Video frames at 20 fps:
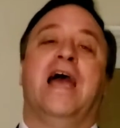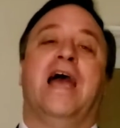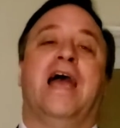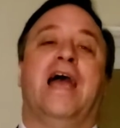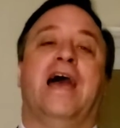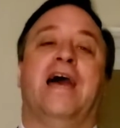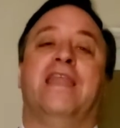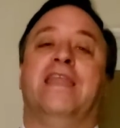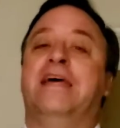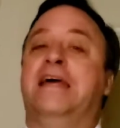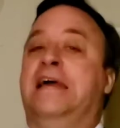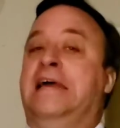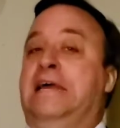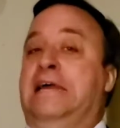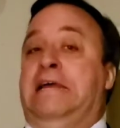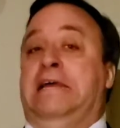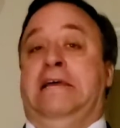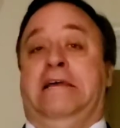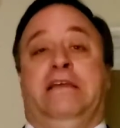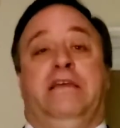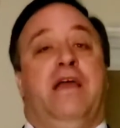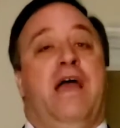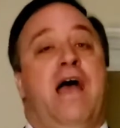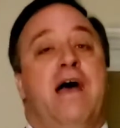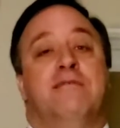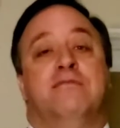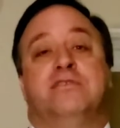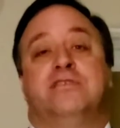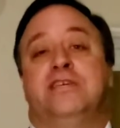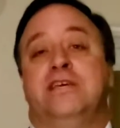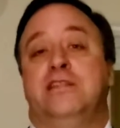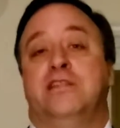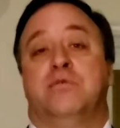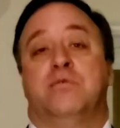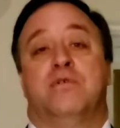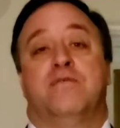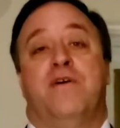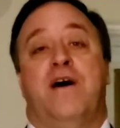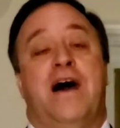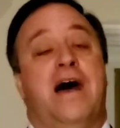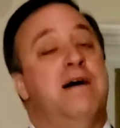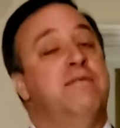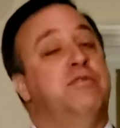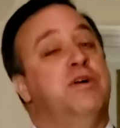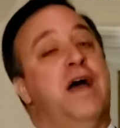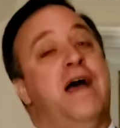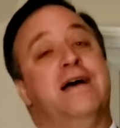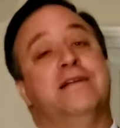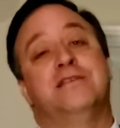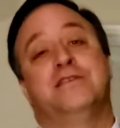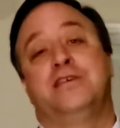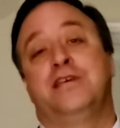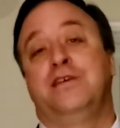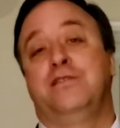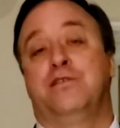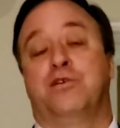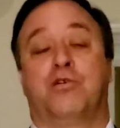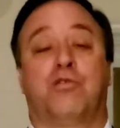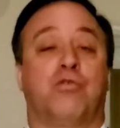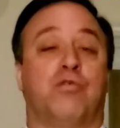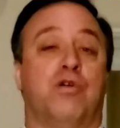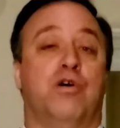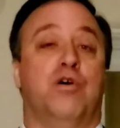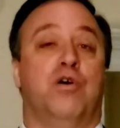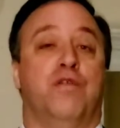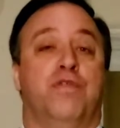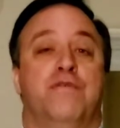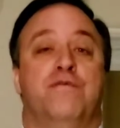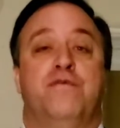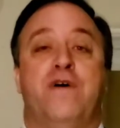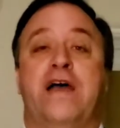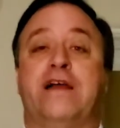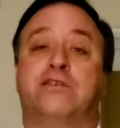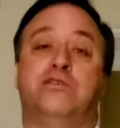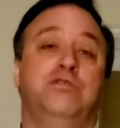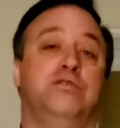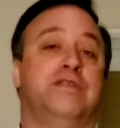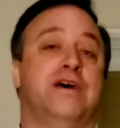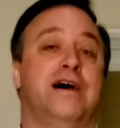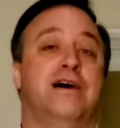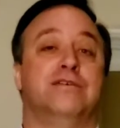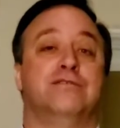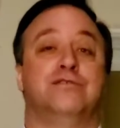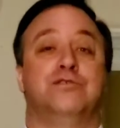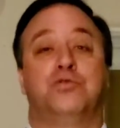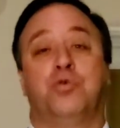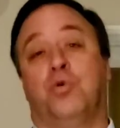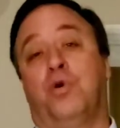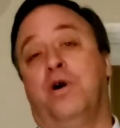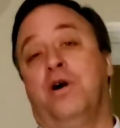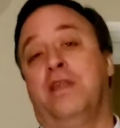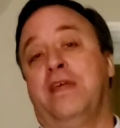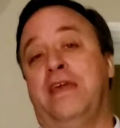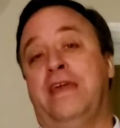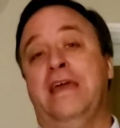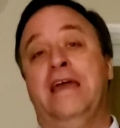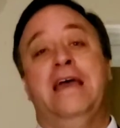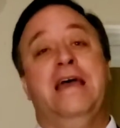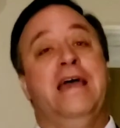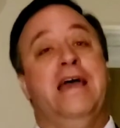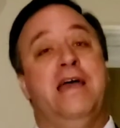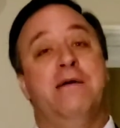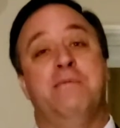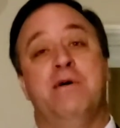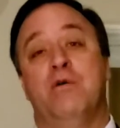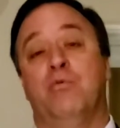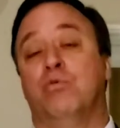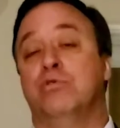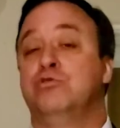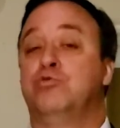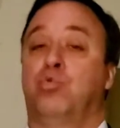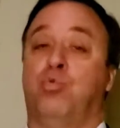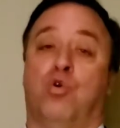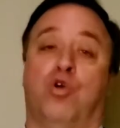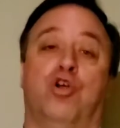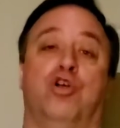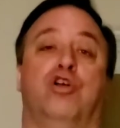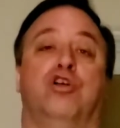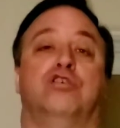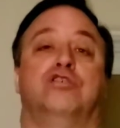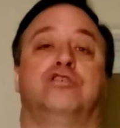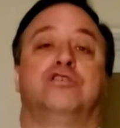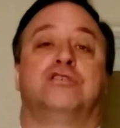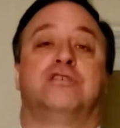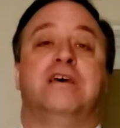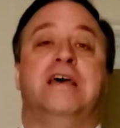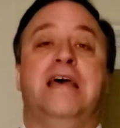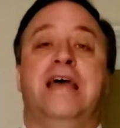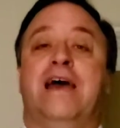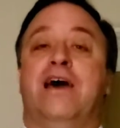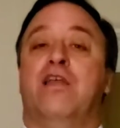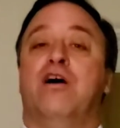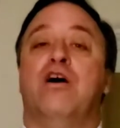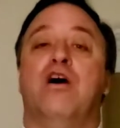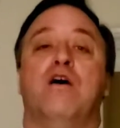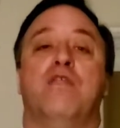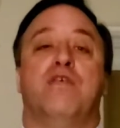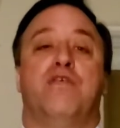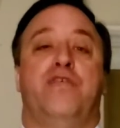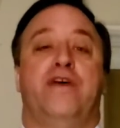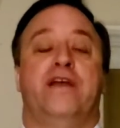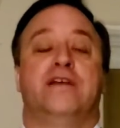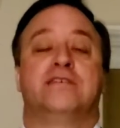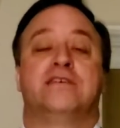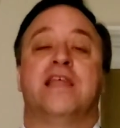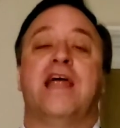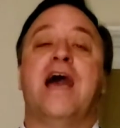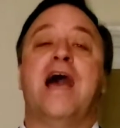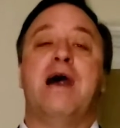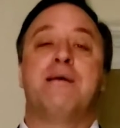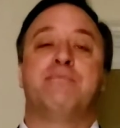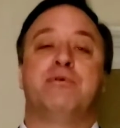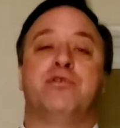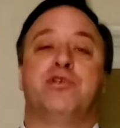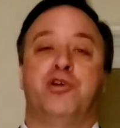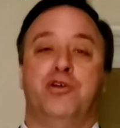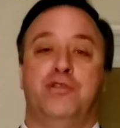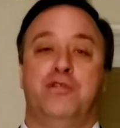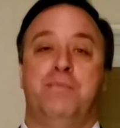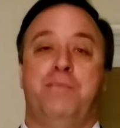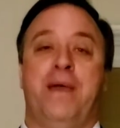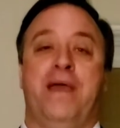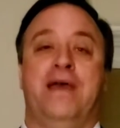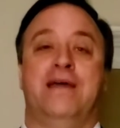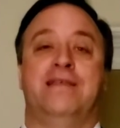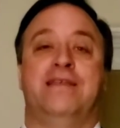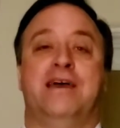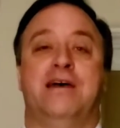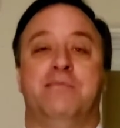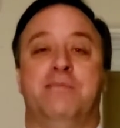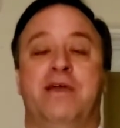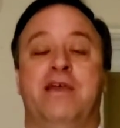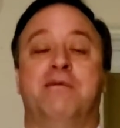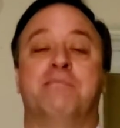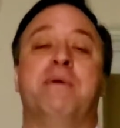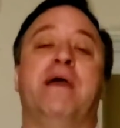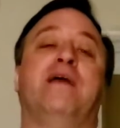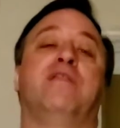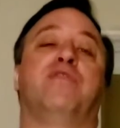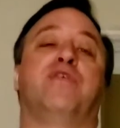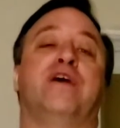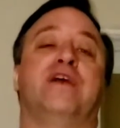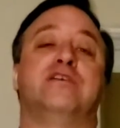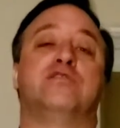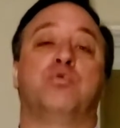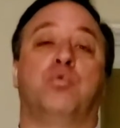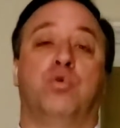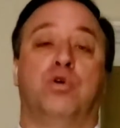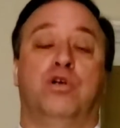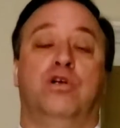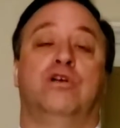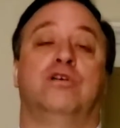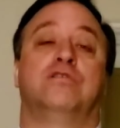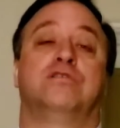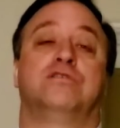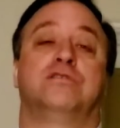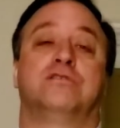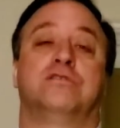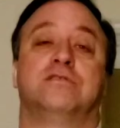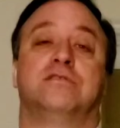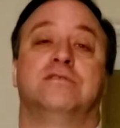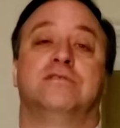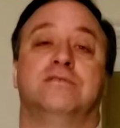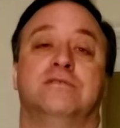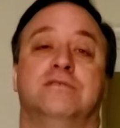and you haven't seen the revival, you haven't seen the growth. In fact, 2020, amen, was worse, and all the things that happened during the pandemic made things worse.